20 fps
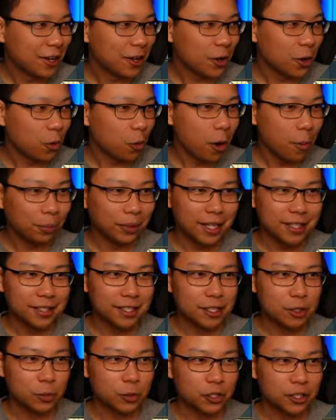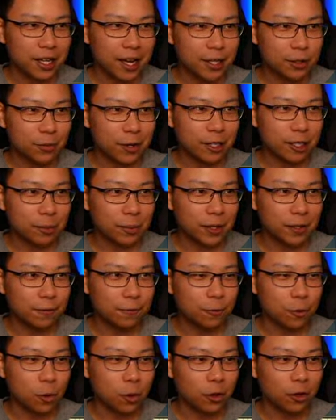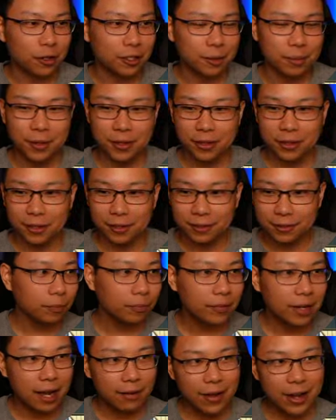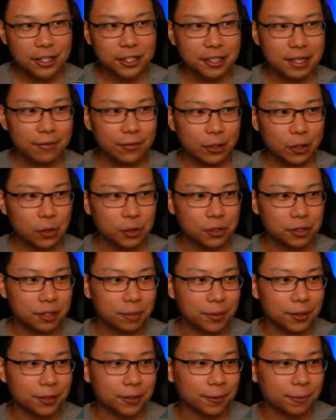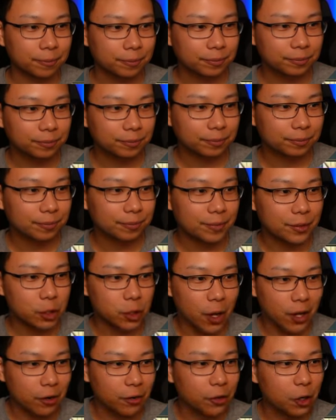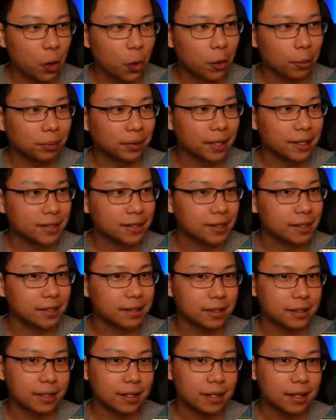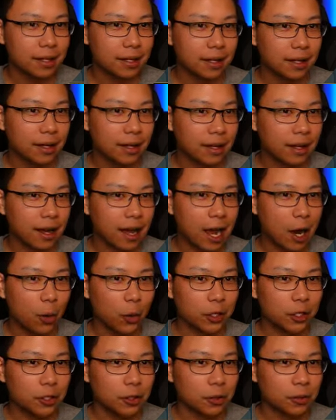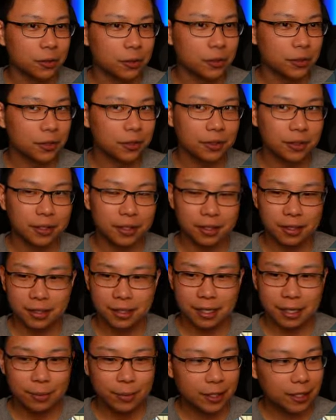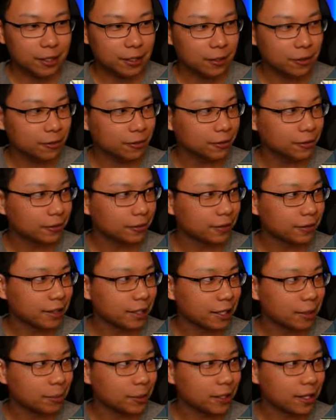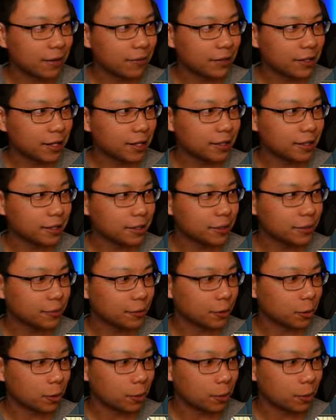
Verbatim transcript: What blessings would you guys recommend for Demytha? I've actually never used Demytha, so I don't know what blessings I would use. Does anybody know? Anybody have any ideas for what